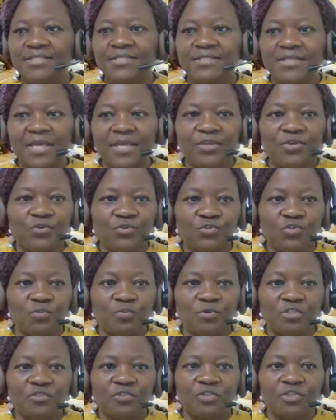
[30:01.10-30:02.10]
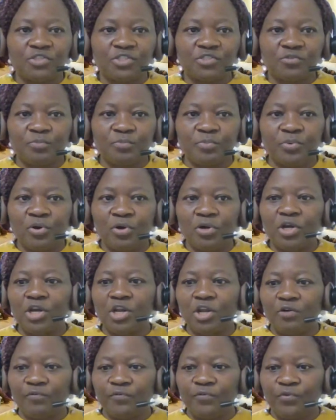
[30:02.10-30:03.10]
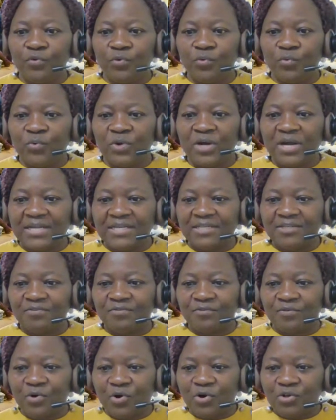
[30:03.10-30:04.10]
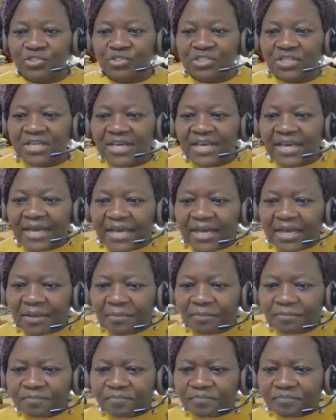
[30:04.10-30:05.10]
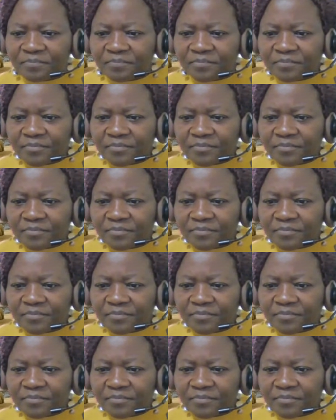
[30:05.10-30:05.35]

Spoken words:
thank you so much for your support. Love you, and of course, you